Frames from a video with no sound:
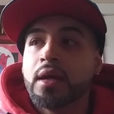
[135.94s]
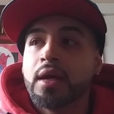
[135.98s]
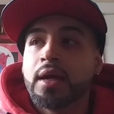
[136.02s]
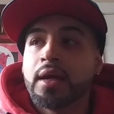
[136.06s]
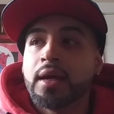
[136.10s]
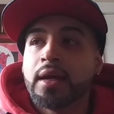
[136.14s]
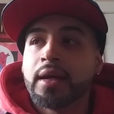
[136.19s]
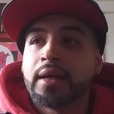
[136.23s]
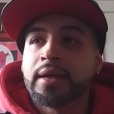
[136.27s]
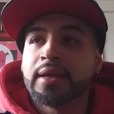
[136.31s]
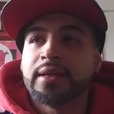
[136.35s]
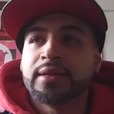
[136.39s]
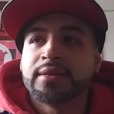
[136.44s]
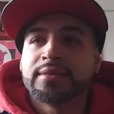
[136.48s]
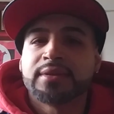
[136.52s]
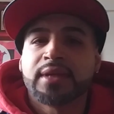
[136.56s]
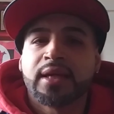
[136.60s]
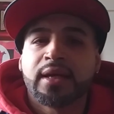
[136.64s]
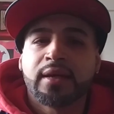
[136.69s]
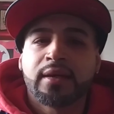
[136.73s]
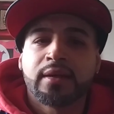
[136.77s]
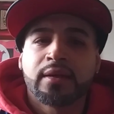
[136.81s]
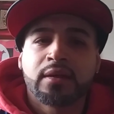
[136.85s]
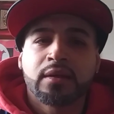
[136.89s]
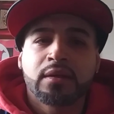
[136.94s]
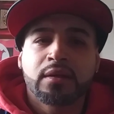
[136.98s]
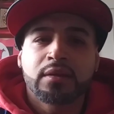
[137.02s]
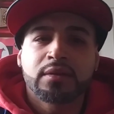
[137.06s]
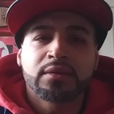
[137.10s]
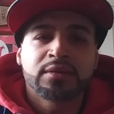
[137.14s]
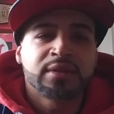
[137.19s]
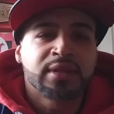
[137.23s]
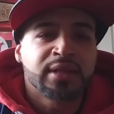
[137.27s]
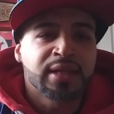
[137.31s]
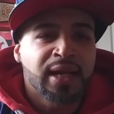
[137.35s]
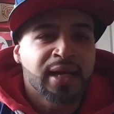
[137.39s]
And he's like,
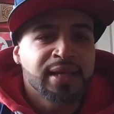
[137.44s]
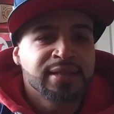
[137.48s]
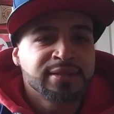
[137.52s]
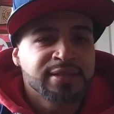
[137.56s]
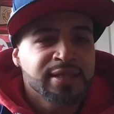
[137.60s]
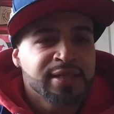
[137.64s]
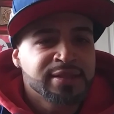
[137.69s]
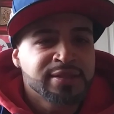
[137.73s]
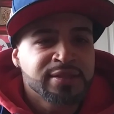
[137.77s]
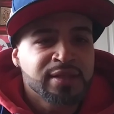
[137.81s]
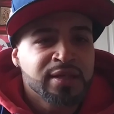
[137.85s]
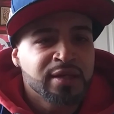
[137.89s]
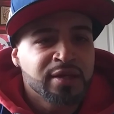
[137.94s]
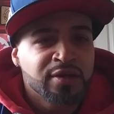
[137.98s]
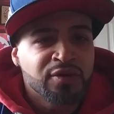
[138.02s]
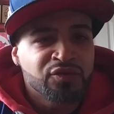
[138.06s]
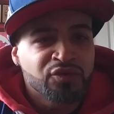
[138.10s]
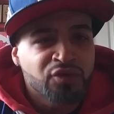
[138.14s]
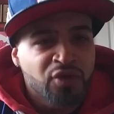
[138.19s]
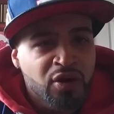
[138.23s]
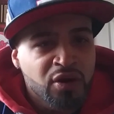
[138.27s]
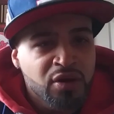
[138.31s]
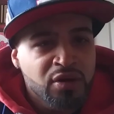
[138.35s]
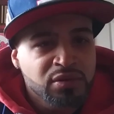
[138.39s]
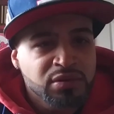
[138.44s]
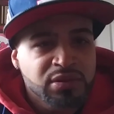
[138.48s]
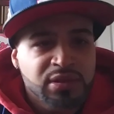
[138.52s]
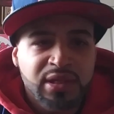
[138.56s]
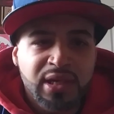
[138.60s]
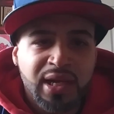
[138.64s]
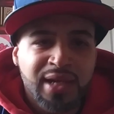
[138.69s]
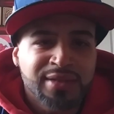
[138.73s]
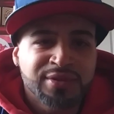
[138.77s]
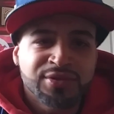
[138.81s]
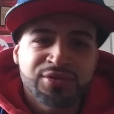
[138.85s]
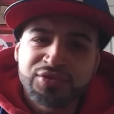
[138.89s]
did I say something wrong?
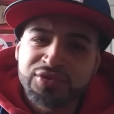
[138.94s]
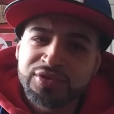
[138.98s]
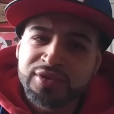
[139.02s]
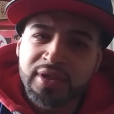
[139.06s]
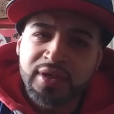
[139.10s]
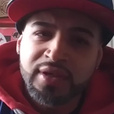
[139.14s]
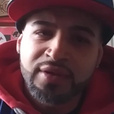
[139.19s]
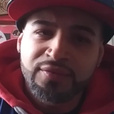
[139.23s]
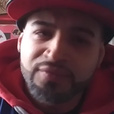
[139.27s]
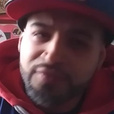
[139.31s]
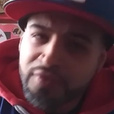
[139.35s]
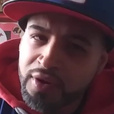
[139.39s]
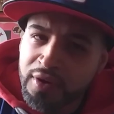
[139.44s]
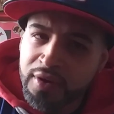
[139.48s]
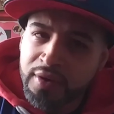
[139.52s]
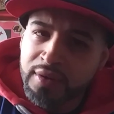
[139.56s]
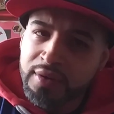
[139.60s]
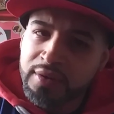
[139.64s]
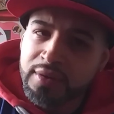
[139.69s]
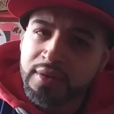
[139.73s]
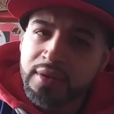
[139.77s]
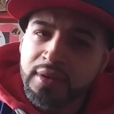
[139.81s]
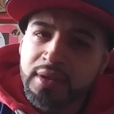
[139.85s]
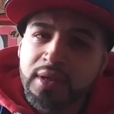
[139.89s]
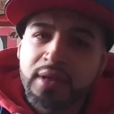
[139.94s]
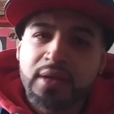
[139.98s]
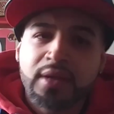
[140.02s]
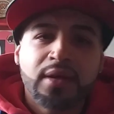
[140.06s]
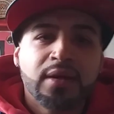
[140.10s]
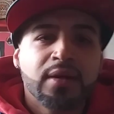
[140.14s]
Did I do something wrong?